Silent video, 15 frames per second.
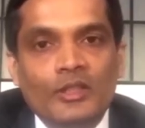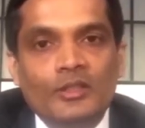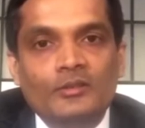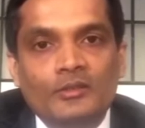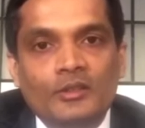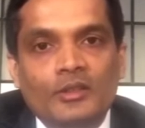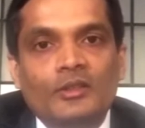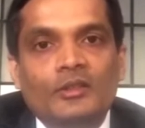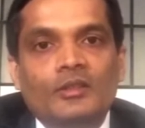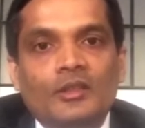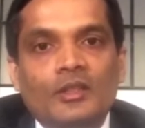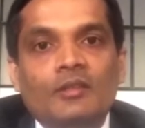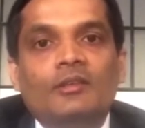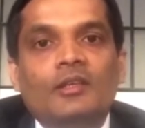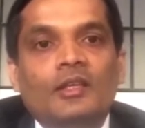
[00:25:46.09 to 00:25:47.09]
slip
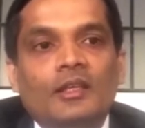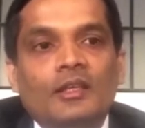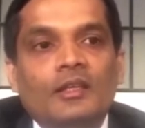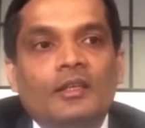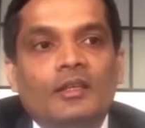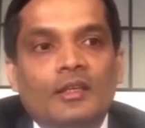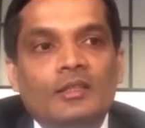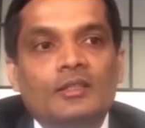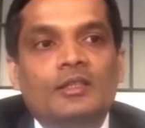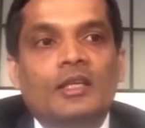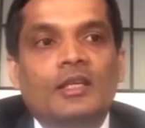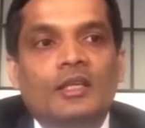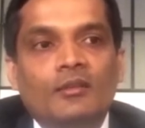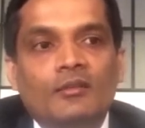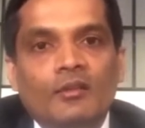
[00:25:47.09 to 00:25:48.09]
disc,
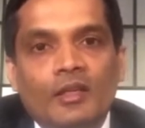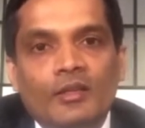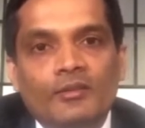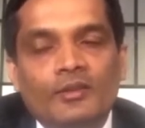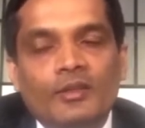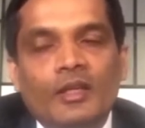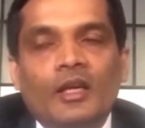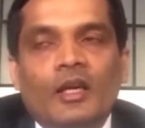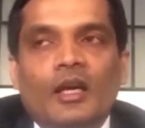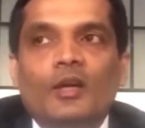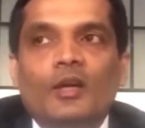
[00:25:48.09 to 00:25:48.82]
spondylolisthesis,